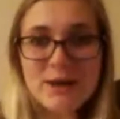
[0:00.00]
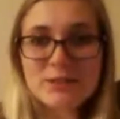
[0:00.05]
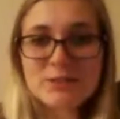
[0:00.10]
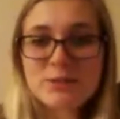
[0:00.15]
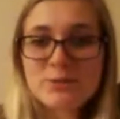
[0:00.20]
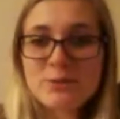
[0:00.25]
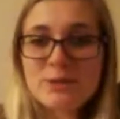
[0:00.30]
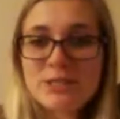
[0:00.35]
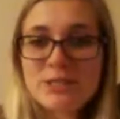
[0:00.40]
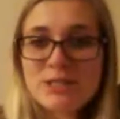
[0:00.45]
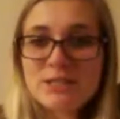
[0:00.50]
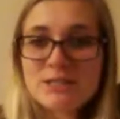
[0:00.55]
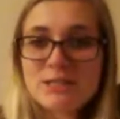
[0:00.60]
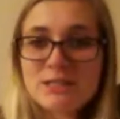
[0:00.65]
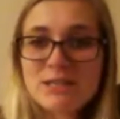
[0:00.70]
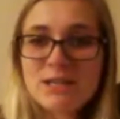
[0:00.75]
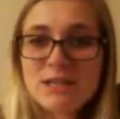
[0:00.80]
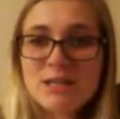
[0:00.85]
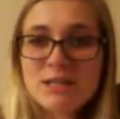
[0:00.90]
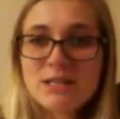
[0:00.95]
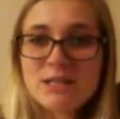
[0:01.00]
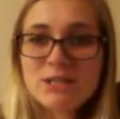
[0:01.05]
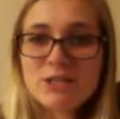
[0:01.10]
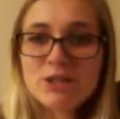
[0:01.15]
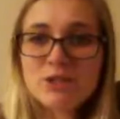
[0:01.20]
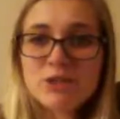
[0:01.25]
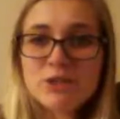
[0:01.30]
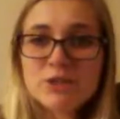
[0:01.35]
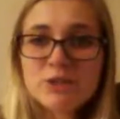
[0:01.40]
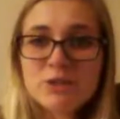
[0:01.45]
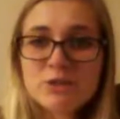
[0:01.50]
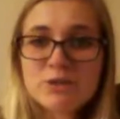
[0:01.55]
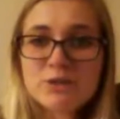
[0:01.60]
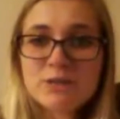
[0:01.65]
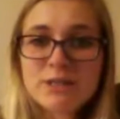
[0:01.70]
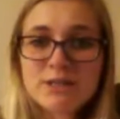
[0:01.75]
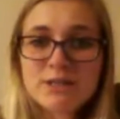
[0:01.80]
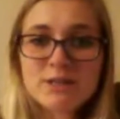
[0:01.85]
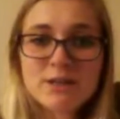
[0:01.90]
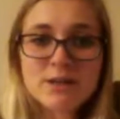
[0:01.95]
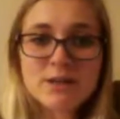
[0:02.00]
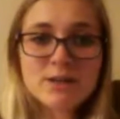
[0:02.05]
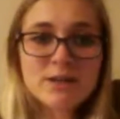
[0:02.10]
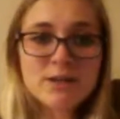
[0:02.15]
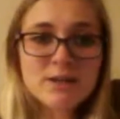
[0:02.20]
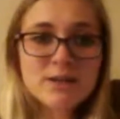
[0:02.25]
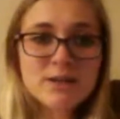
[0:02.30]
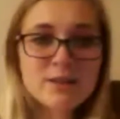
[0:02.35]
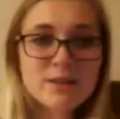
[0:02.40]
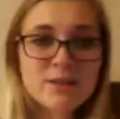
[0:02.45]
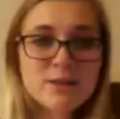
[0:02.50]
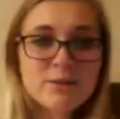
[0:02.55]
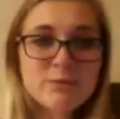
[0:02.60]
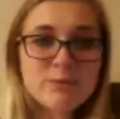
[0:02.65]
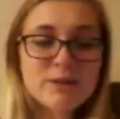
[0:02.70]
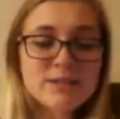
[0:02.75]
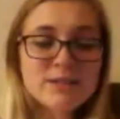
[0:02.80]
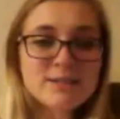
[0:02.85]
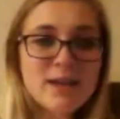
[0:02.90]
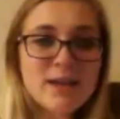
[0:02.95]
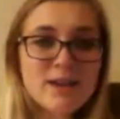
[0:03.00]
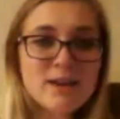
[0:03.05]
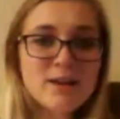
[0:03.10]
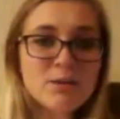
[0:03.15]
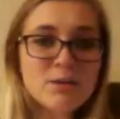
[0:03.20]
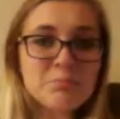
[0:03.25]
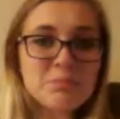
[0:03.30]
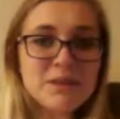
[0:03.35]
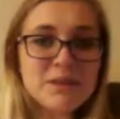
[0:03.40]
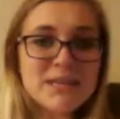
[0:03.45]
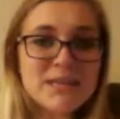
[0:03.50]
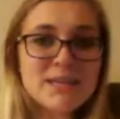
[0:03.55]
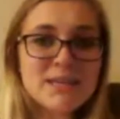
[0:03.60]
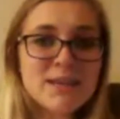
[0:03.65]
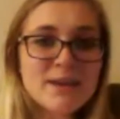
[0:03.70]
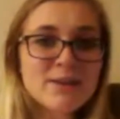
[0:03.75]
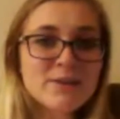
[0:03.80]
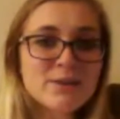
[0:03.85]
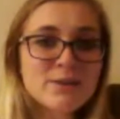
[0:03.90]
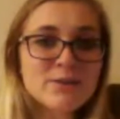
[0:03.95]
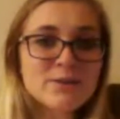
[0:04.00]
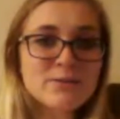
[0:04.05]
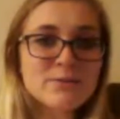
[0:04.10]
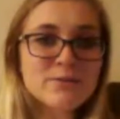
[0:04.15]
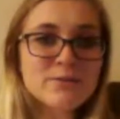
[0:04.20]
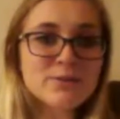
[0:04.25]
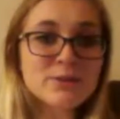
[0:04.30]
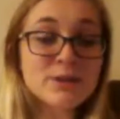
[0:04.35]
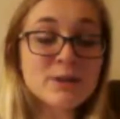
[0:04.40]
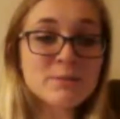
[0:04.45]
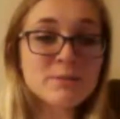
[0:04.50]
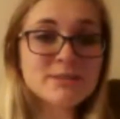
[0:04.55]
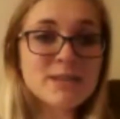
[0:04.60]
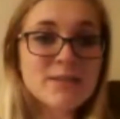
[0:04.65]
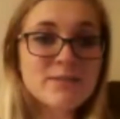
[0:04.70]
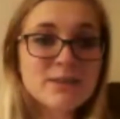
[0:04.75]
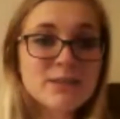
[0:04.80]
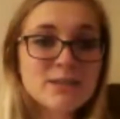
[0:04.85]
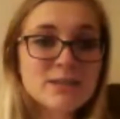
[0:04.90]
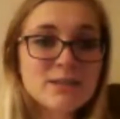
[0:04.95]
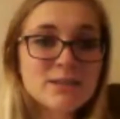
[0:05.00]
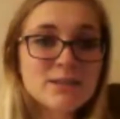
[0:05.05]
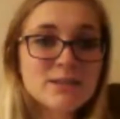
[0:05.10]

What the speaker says: So did you hear We decided on B, I don't know, for number 7.